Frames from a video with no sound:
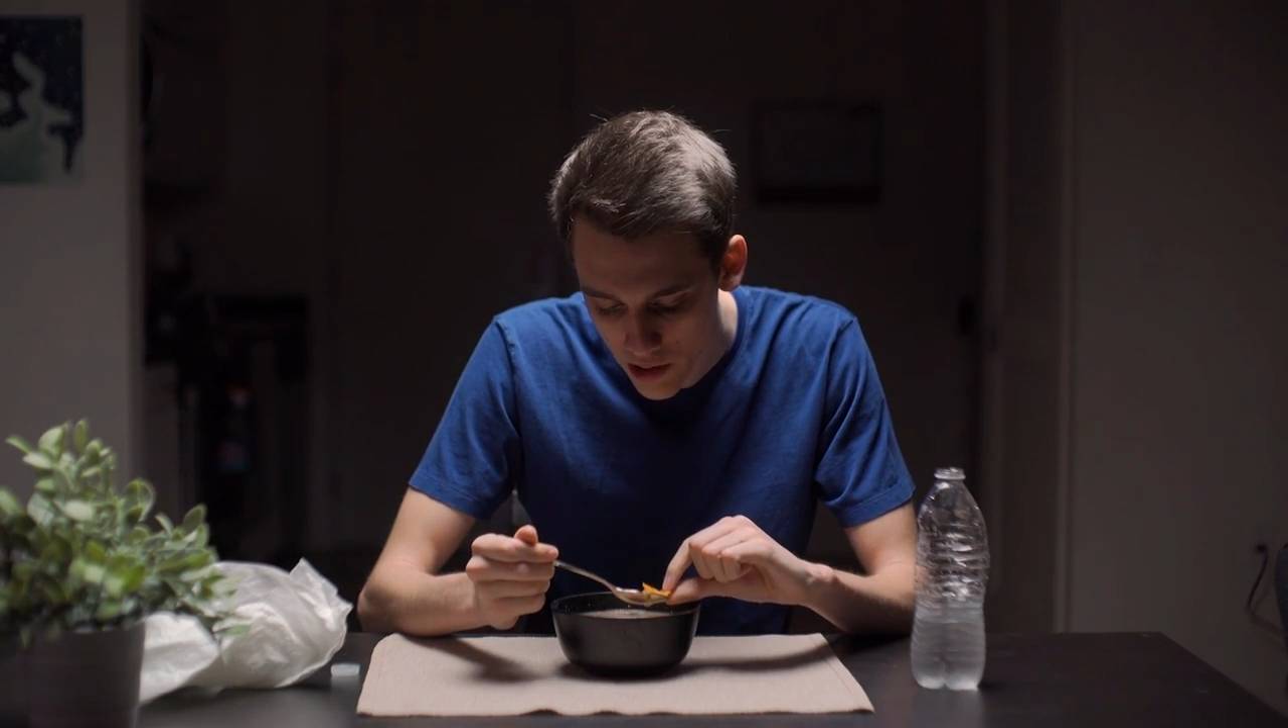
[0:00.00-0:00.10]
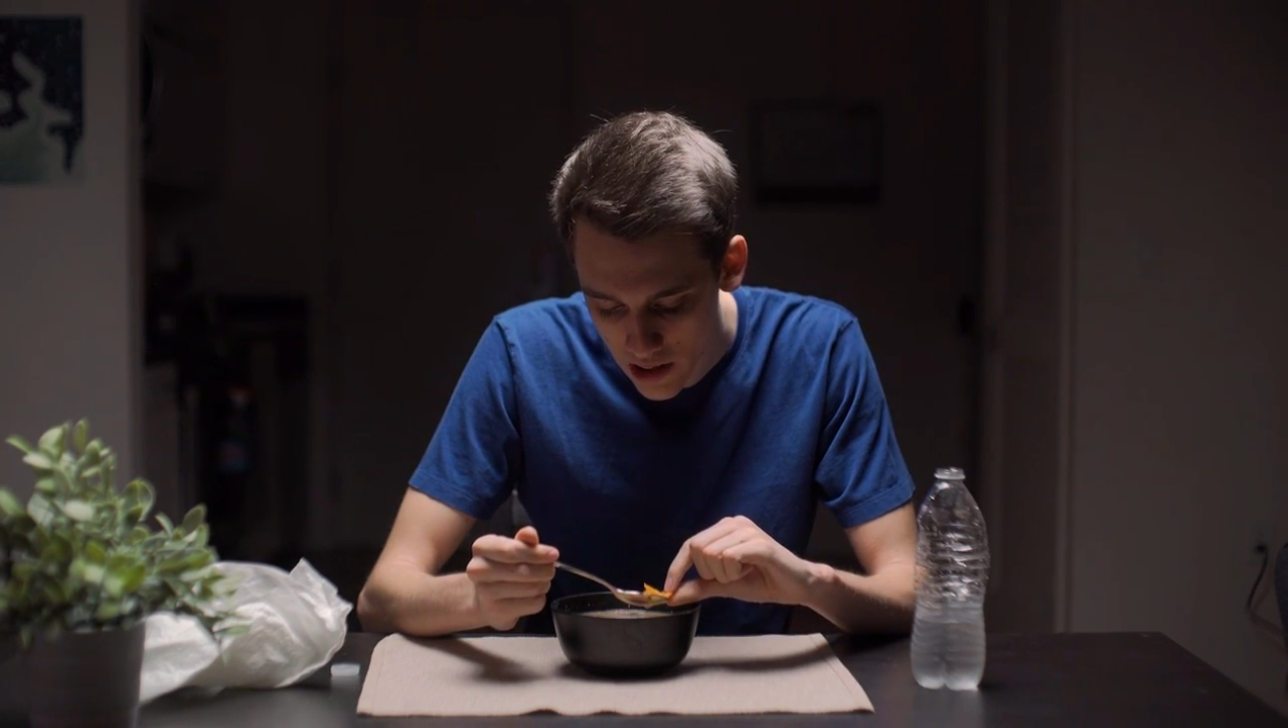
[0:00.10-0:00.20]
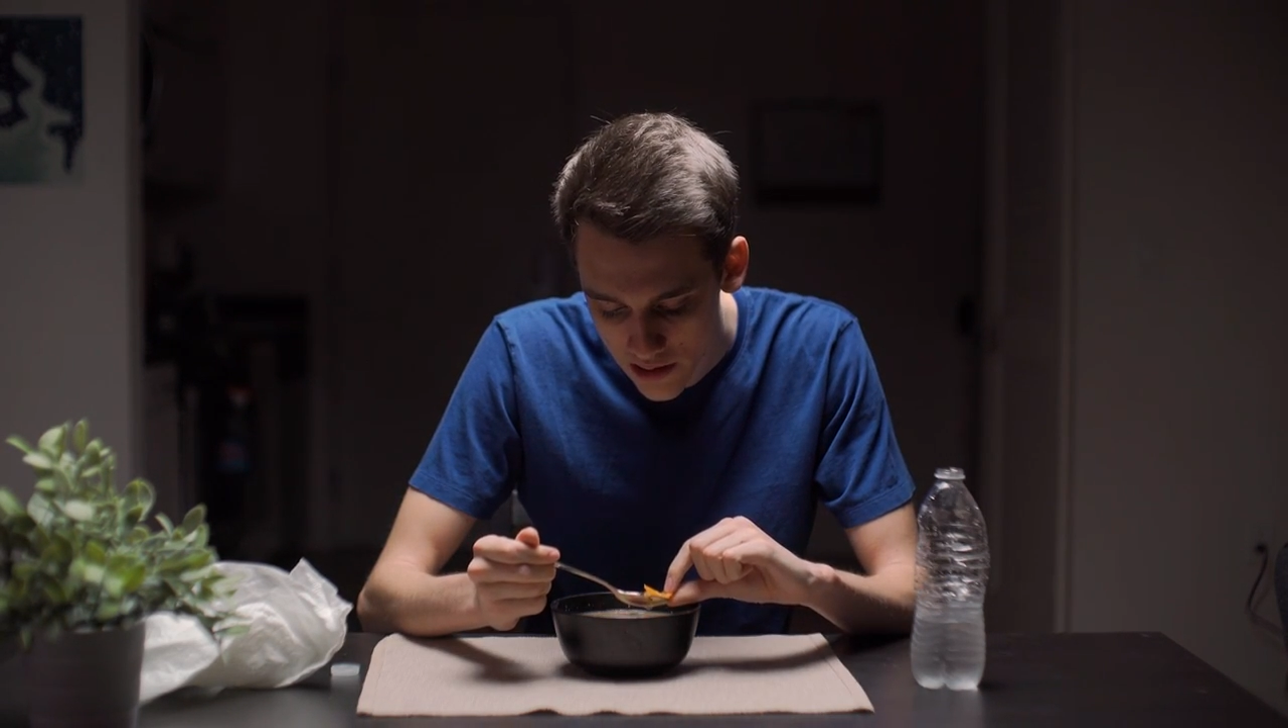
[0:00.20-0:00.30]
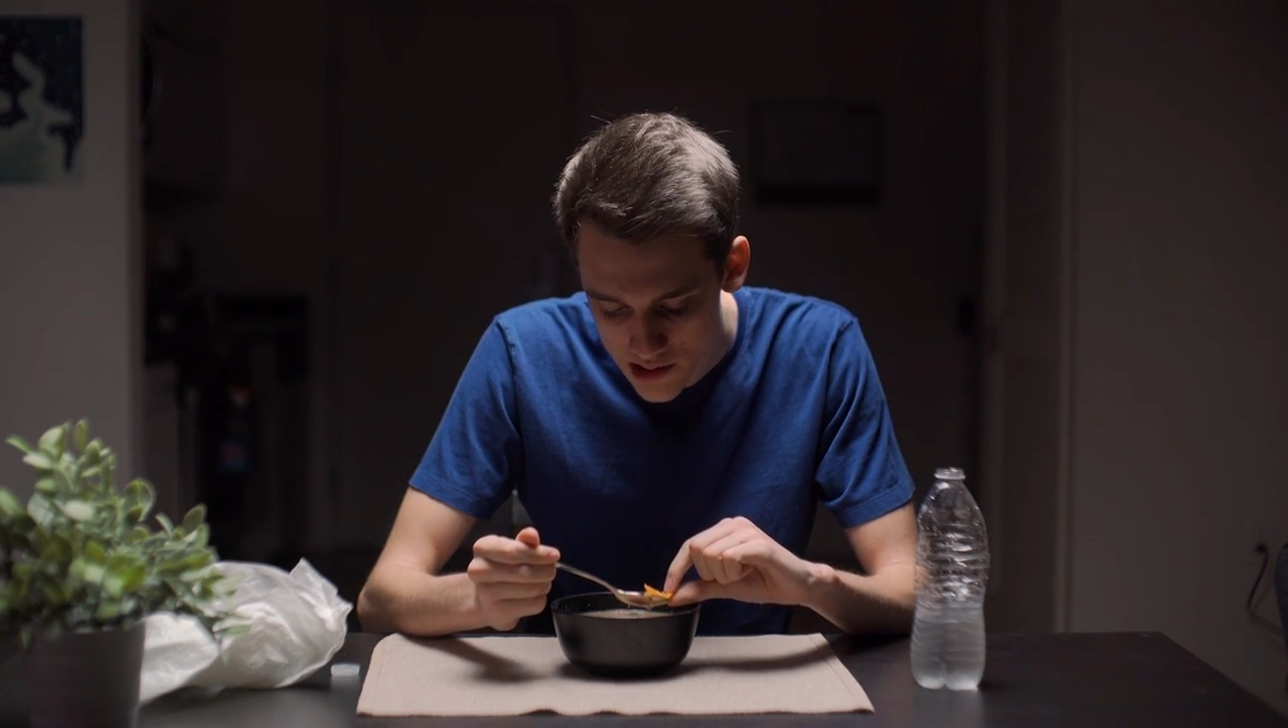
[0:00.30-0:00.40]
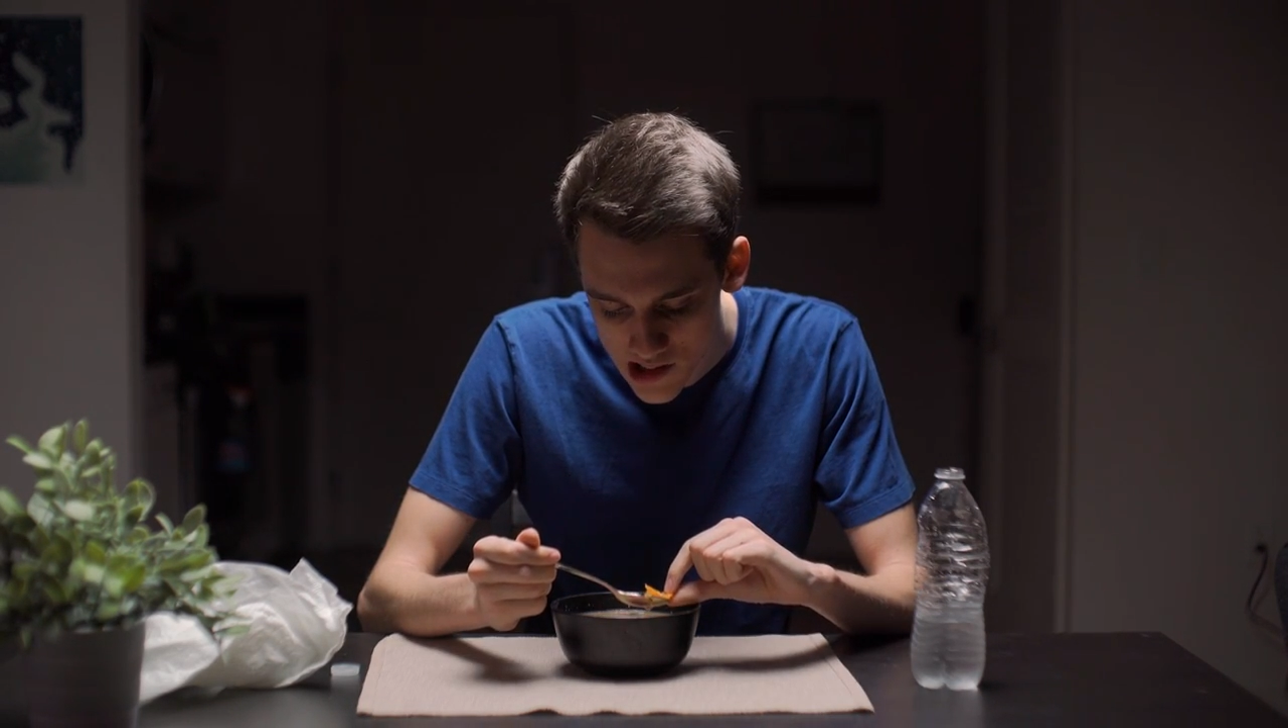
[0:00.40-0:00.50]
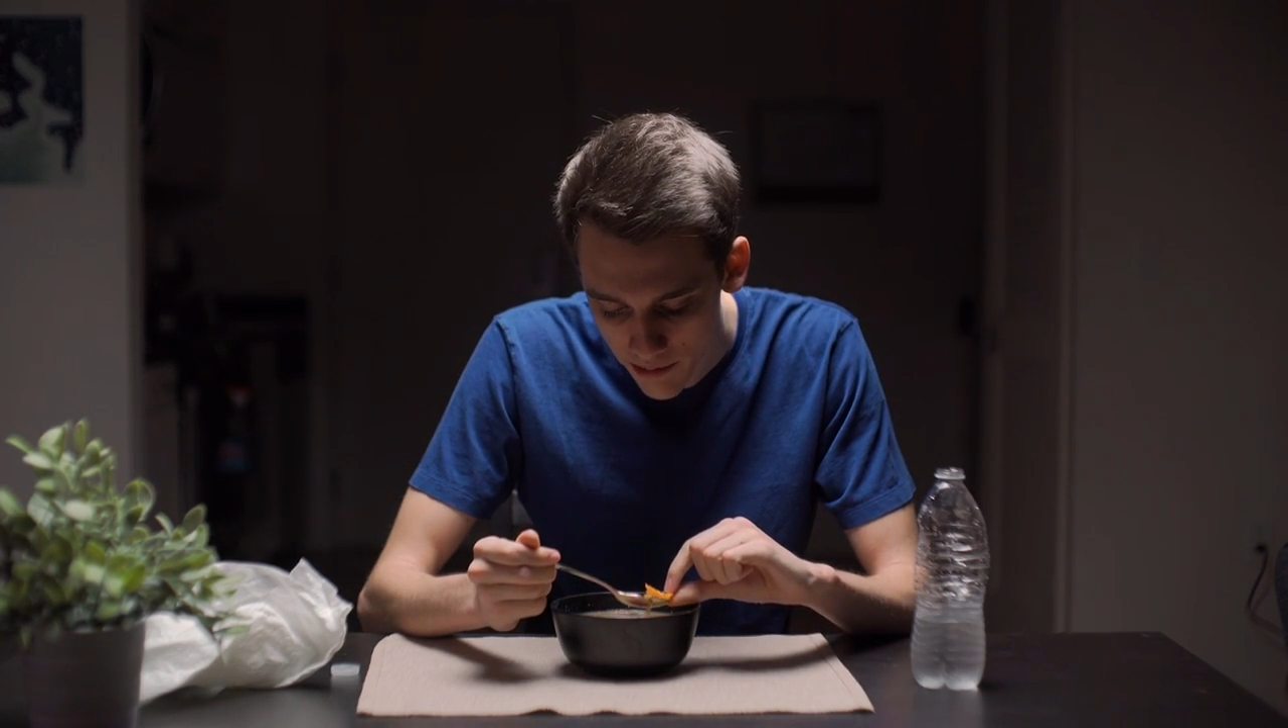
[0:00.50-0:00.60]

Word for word: with some